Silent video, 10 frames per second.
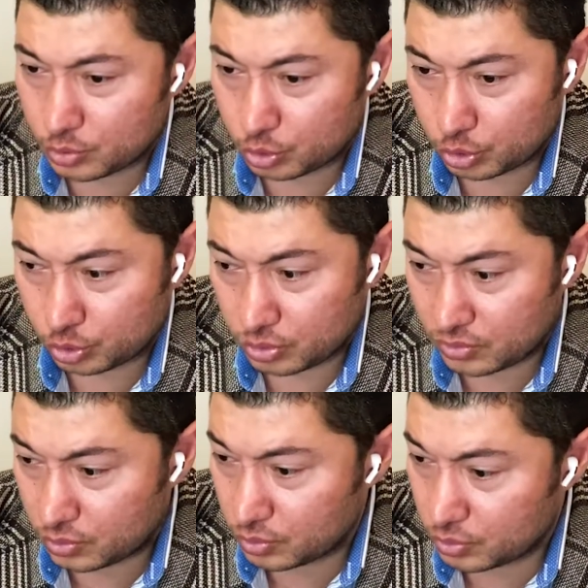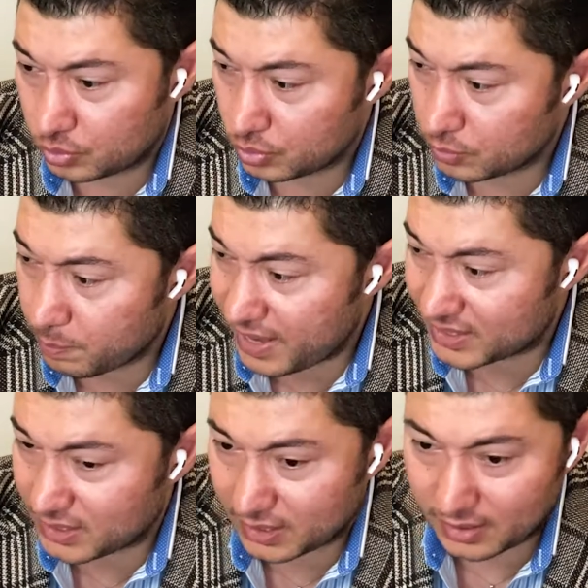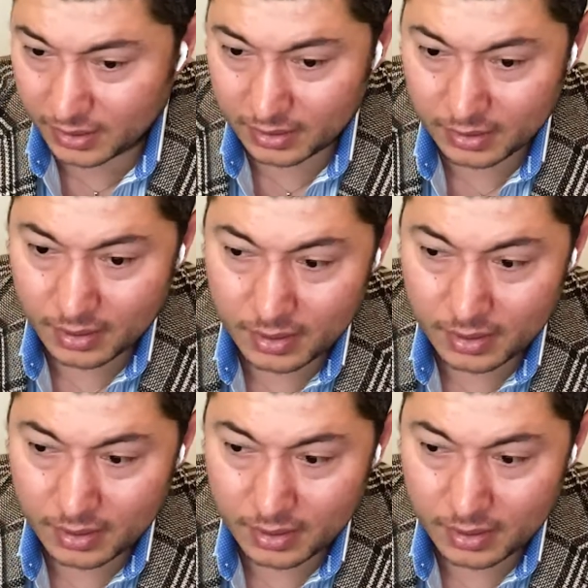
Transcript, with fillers: to to to basically